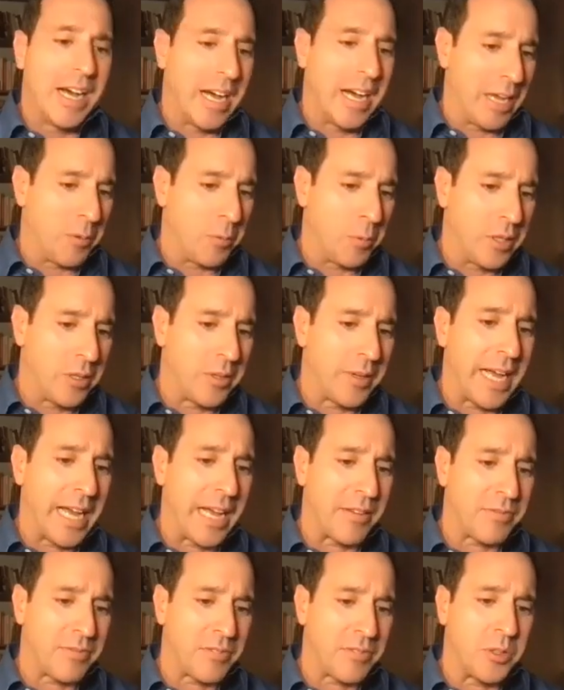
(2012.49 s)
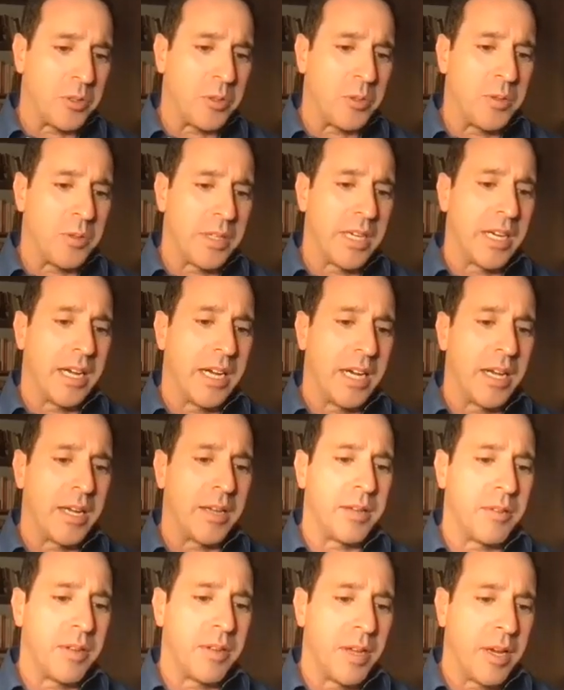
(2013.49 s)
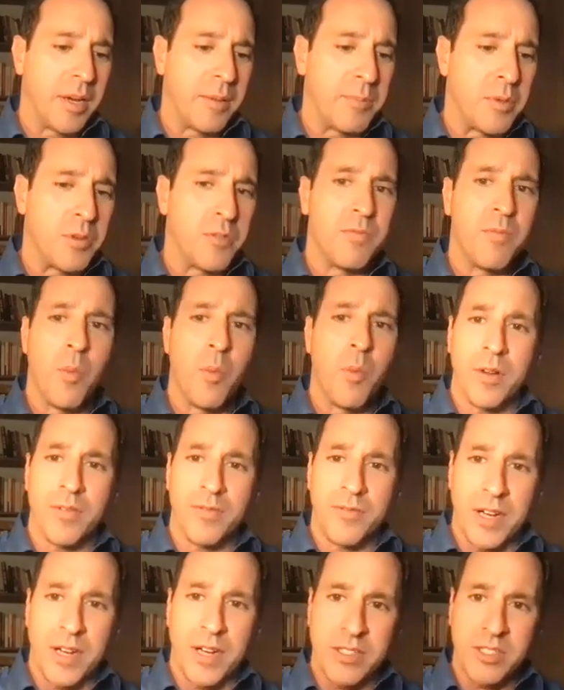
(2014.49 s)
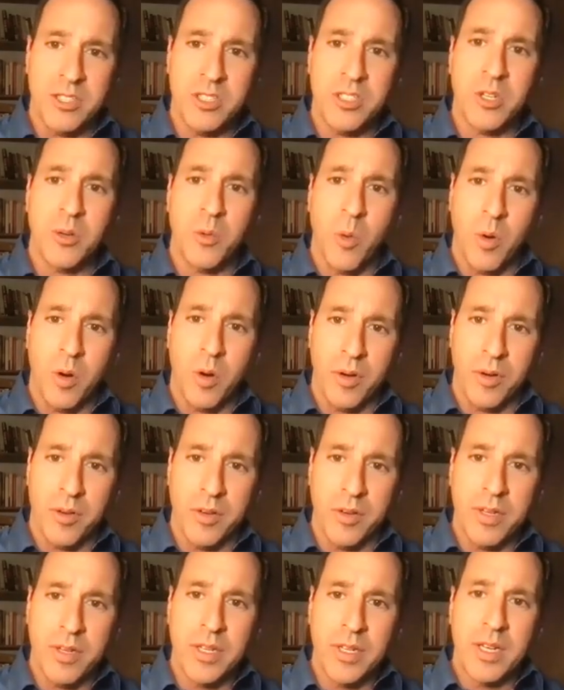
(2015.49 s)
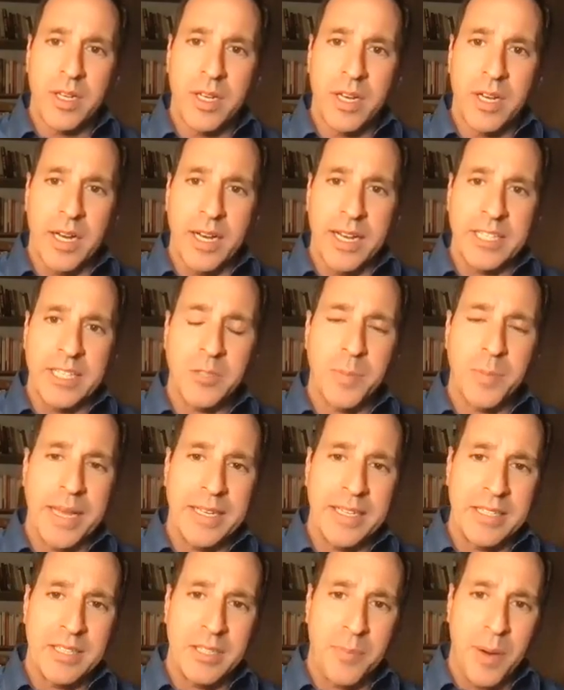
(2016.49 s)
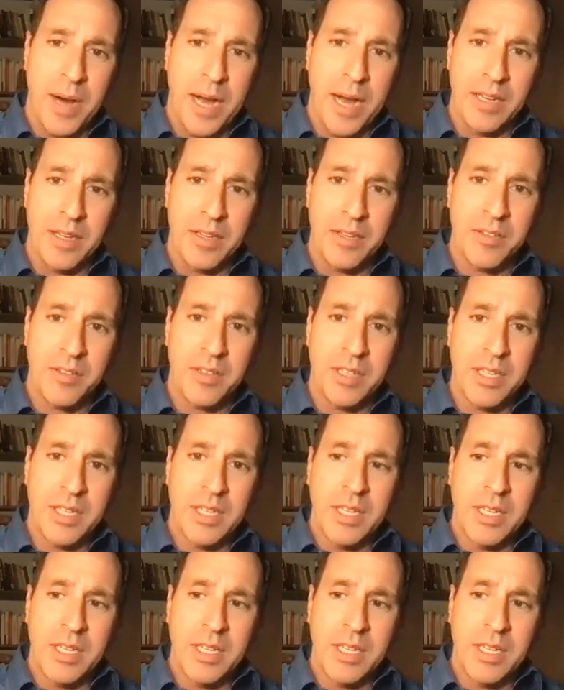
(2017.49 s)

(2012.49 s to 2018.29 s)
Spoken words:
I will have to move more funds toward expanding the pilot,